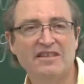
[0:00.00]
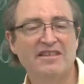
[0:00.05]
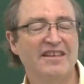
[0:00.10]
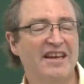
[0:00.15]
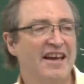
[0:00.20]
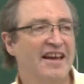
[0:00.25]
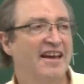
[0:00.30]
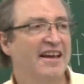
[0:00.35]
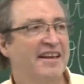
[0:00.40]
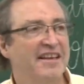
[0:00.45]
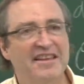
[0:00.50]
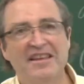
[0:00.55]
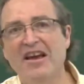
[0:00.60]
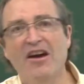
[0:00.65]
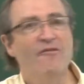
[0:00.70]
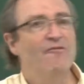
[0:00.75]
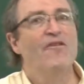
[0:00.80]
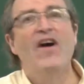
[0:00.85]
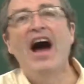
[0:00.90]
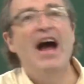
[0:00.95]
to
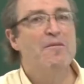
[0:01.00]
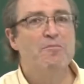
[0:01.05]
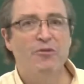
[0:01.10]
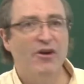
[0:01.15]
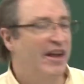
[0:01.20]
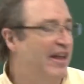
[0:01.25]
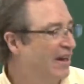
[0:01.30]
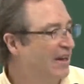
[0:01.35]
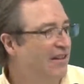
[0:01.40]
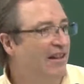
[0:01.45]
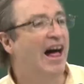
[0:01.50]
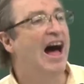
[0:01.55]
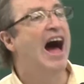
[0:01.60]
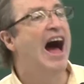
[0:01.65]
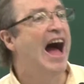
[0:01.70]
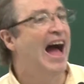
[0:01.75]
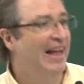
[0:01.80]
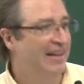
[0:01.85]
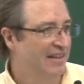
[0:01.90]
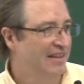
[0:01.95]
vibrate a
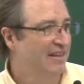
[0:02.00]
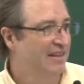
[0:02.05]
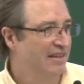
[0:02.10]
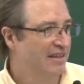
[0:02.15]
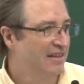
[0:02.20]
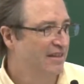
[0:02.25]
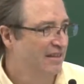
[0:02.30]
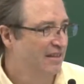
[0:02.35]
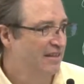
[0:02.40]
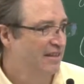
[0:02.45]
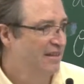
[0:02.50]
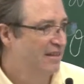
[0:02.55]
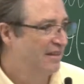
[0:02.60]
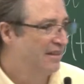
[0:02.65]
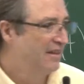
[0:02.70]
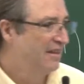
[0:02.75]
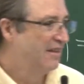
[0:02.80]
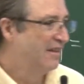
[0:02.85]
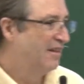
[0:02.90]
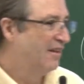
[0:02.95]
lot.
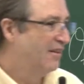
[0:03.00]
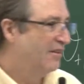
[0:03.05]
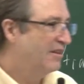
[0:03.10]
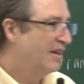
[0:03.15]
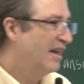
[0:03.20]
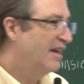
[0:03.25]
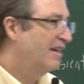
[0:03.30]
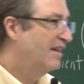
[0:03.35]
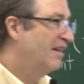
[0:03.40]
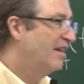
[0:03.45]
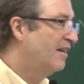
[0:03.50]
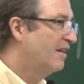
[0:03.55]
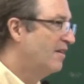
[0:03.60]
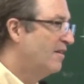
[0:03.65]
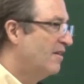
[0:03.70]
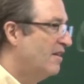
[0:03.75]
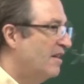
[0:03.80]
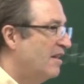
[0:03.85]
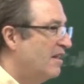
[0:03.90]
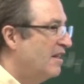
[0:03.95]
Okay?
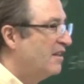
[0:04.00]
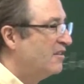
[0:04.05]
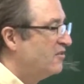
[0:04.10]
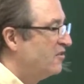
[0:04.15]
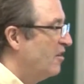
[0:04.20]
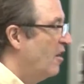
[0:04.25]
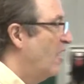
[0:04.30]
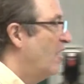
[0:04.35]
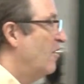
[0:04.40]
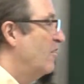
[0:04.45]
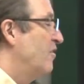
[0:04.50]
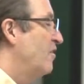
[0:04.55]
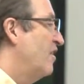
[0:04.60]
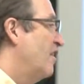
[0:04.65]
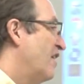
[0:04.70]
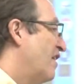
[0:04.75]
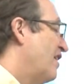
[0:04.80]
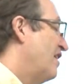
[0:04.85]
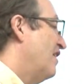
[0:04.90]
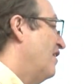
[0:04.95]
So
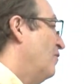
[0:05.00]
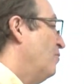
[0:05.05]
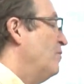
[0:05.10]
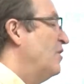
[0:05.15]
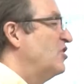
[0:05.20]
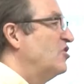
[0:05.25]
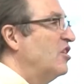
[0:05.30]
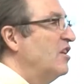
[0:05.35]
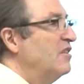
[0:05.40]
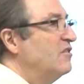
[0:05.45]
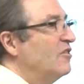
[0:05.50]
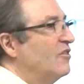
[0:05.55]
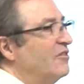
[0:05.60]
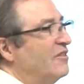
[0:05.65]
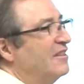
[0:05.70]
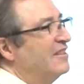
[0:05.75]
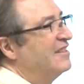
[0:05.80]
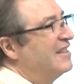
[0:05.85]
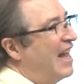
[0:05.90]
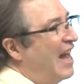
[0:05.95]
the machines are
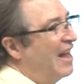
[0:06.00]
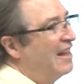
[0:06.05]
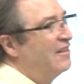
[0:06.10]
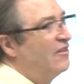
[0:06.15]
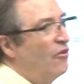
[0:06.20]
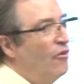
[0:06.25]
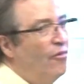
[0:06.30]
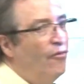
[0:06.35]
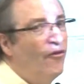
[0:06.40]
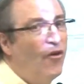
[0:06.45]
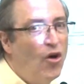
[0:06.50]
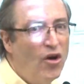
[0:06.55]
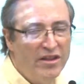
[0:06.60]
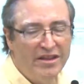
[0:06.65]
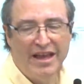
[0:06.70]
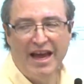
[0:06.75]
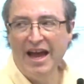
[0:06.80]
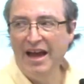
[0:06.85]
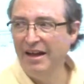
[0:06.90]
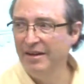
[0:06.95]
designed to avoid
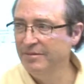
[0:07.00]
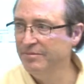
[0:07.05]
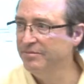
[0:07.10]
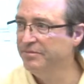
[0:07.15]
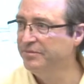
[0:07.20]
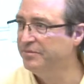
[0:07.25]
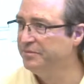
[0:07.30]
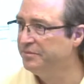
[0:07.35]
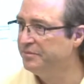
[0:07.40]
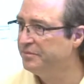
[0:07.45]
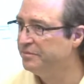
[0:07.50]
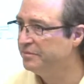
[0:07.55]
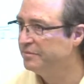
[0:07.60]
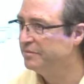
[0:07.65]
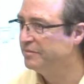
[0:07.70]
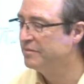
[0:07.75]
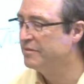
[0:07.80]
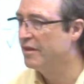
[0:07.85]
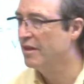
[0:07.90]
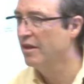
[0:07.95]
that.
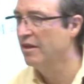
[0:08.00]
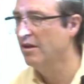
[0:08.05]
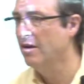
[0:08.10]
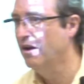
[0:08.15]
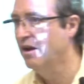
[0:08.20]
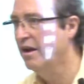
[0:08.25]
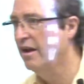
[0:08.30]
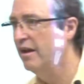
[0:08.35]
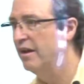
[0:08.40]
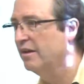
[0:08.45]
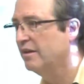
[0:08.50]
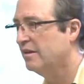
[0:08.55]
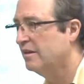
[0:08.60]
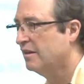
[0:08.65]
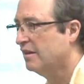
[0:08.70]
All right?